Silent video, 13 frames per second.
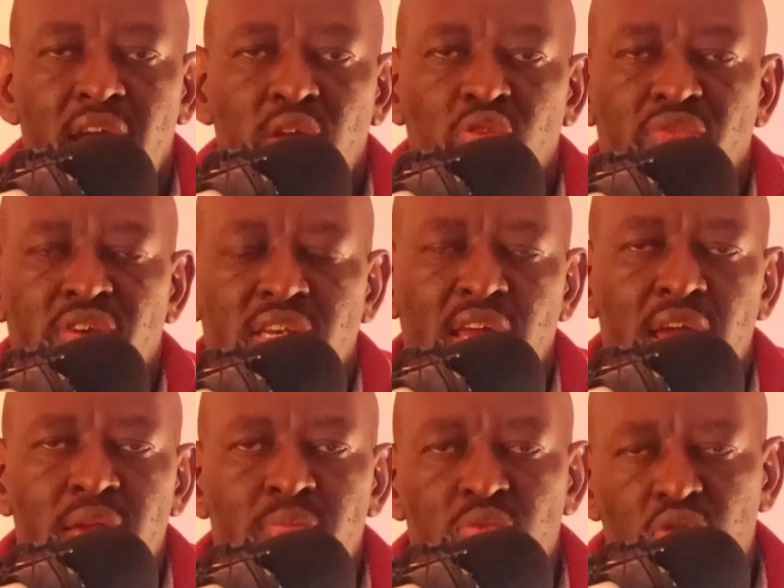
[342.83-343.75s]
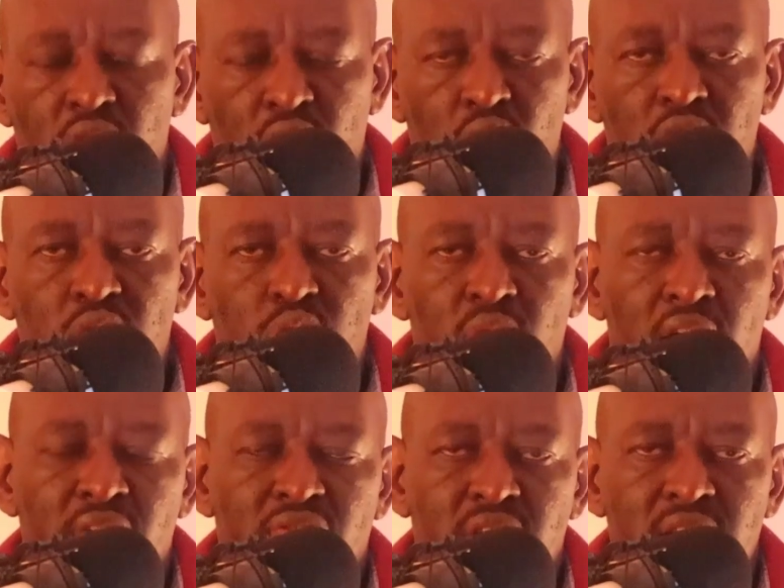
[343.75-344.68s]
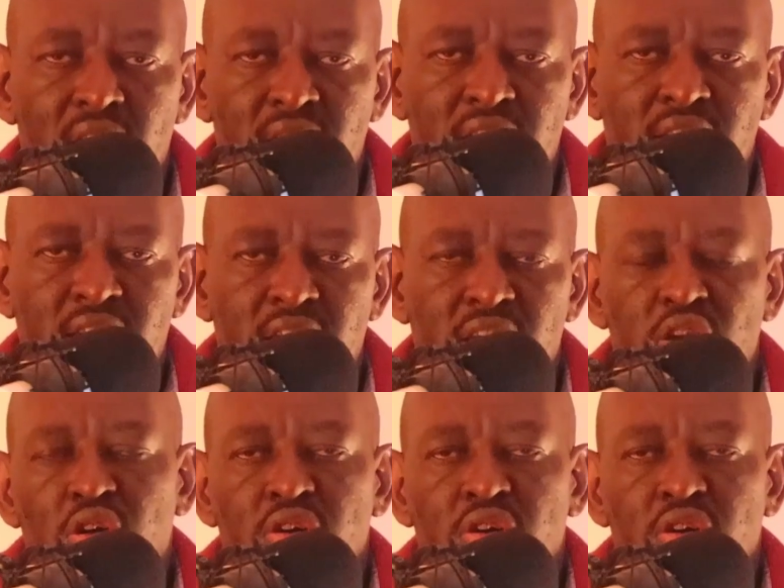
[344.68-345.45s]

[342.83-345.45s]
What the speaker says: and over time you are going to have clarity